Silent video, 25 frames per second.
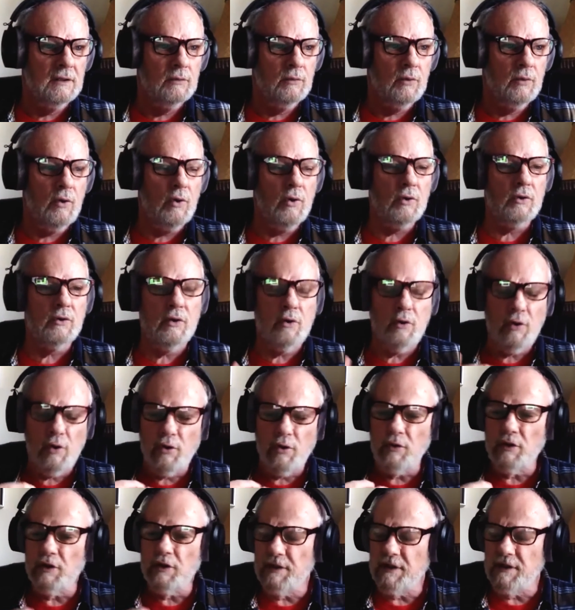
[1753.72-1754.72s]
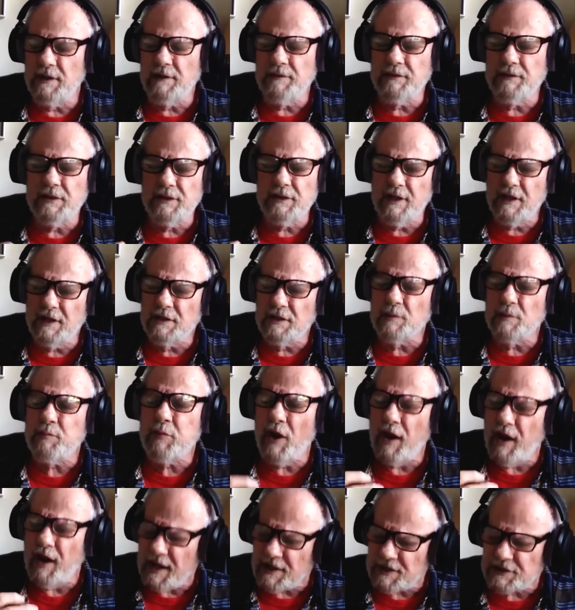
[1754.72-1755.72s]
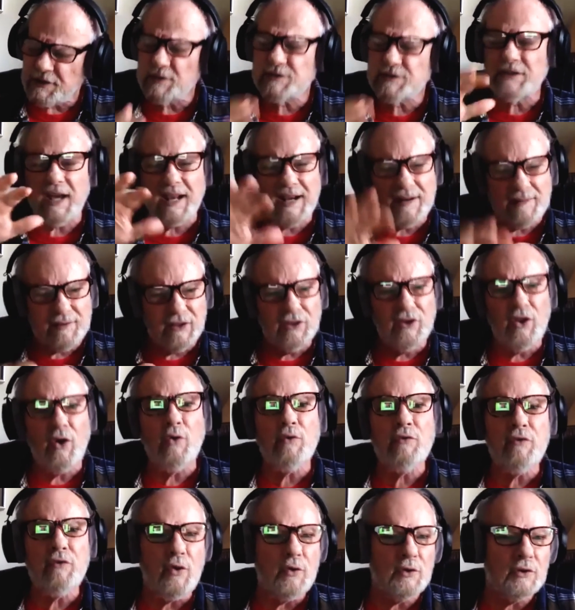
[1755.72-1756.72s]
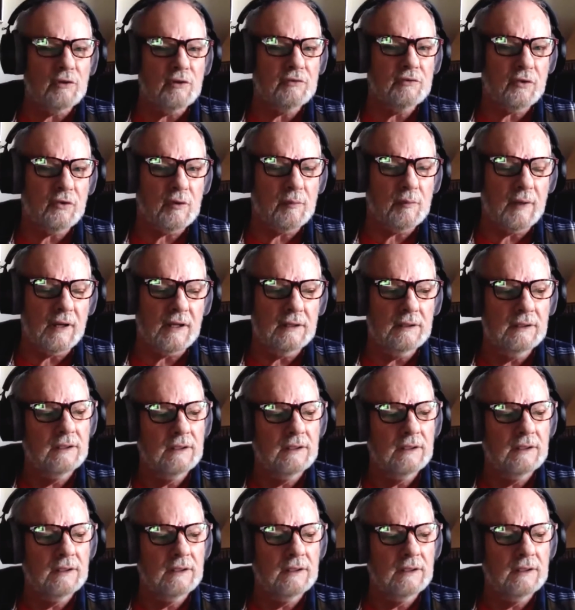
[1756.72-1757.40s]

Oh, go living in the past. It's kind of a low vocal for me.